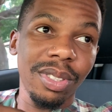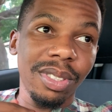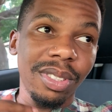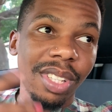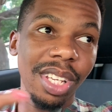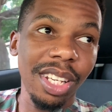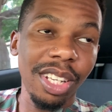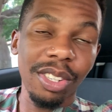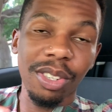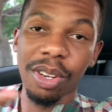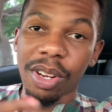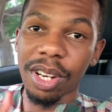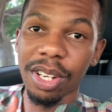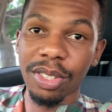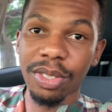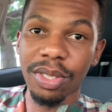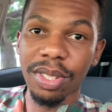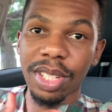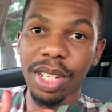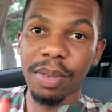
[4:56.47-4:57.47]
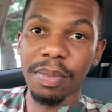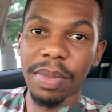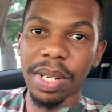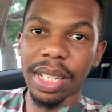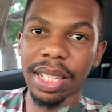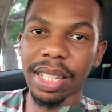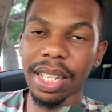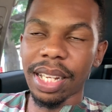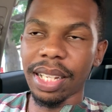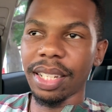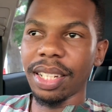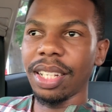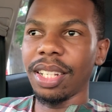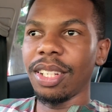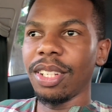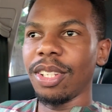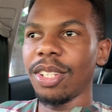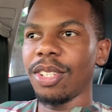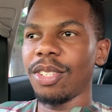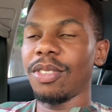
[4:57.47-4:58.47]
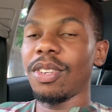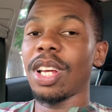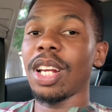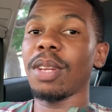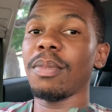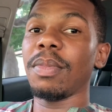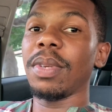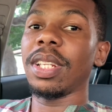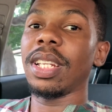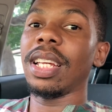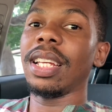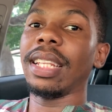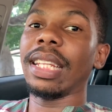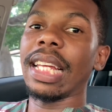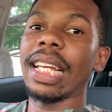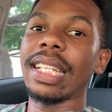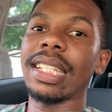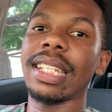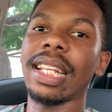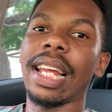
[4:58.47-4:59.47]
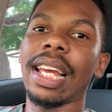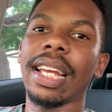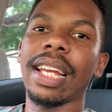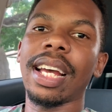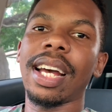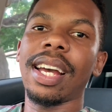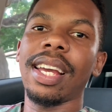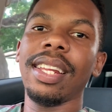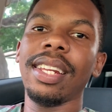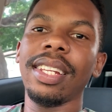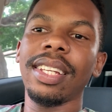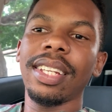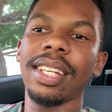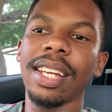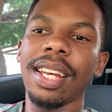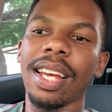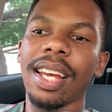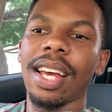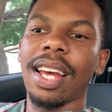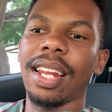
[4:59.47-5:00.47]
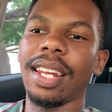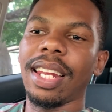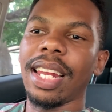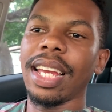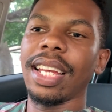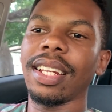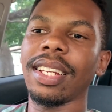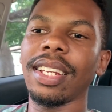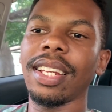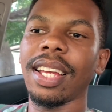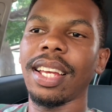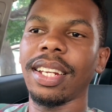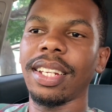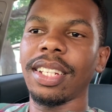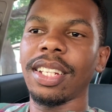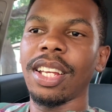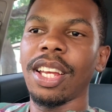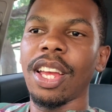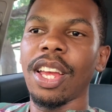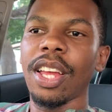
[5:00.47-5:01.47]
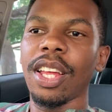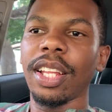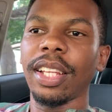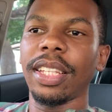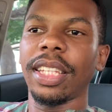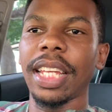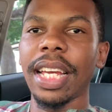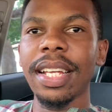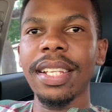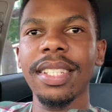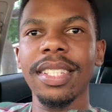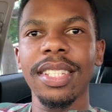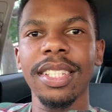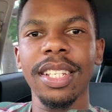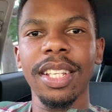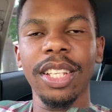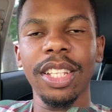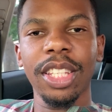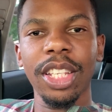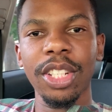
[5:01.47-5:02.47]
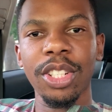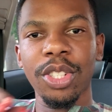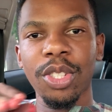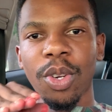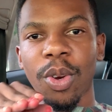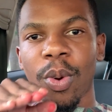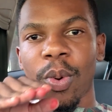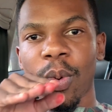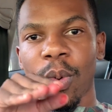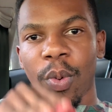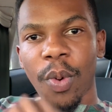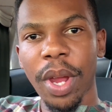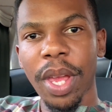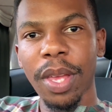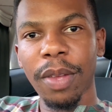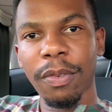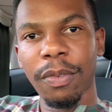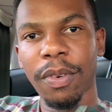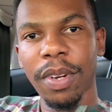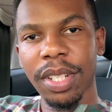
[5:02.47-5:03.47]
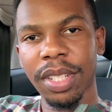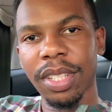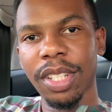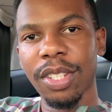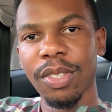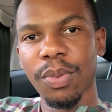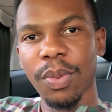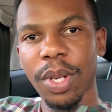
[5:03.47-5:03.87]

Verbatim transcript: thirty dollars or something like that. You know what I mean? And that's like highly unlikely. And that's the show way fastest